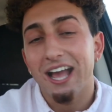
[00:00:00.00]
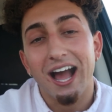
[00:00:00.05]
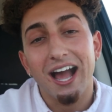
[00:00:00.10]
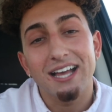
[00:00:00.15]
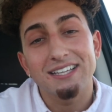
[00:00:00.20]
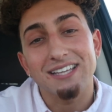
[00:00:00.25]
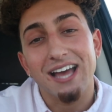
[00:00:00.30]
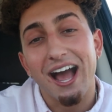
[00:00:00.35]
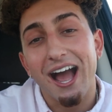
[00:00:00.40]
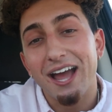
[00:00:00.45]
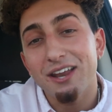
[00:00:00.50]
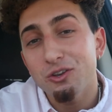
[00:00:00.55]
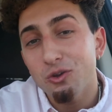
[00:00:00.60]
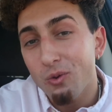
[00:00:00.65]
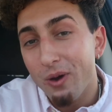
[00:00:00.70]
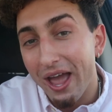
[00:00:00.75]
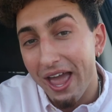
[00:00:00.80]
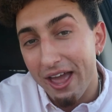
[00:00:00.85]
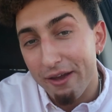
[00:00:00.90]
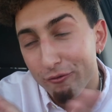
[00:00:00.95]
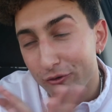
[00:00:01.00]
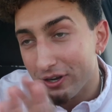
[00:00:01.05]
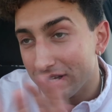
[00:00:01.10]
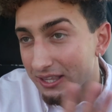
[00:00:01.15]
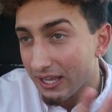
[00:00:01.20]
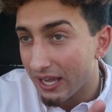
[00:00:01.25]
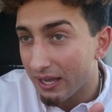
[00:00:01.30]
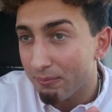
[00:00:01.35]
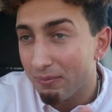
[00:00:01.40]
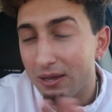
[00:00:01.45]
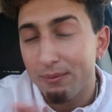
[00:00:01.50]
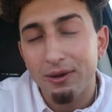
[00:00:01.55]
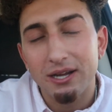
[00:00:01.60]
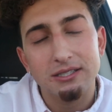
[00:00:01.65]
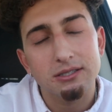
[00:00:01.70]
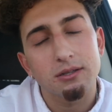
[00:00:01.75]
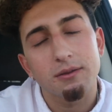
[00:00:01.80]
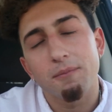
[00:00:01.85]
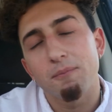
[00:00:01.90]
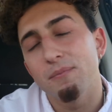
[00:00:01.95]
Guys, I do everything. Me and
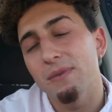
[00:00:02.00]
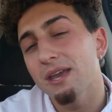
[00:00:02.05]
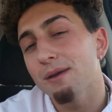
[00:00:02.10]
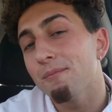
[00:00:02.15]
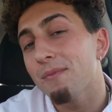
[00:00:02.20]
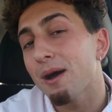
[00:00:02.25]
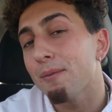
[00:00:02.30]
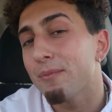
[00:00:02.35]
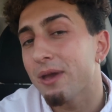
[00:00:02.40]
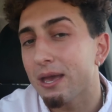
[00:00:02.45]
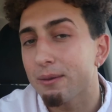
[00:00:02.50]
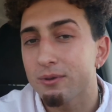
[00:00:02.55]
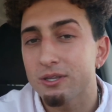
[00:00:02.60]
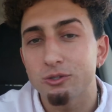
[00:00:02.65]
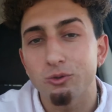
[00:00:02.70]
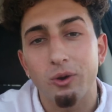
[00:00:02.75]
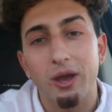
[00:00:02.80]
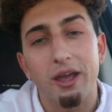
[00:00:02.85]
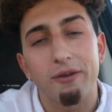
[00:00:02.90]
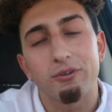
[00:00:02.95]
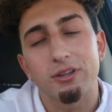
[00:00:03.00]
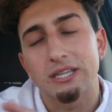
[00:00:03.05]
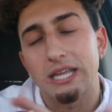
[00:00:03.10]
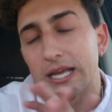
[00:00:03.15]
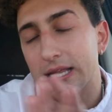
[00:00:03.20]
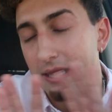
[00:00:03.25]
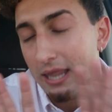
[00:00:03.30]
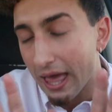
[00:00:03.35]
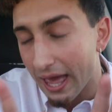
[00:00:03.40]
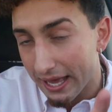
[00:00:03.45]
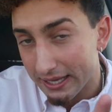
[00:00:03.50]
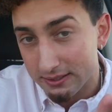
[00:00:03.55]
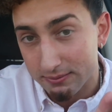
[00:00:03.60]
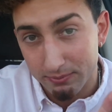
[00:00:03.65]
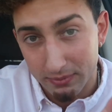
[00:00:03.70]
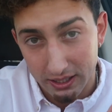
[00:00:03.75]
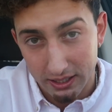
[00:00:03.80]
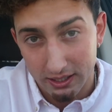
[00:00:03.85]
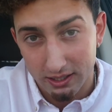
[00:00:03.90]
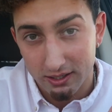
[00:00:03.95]
my me and my baby do everything last
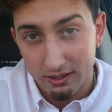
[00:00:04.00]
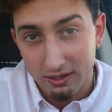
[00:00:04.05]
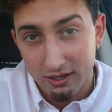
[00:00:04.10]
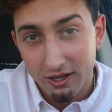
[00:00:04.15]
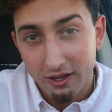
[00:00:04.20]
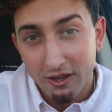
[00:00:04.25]
minute.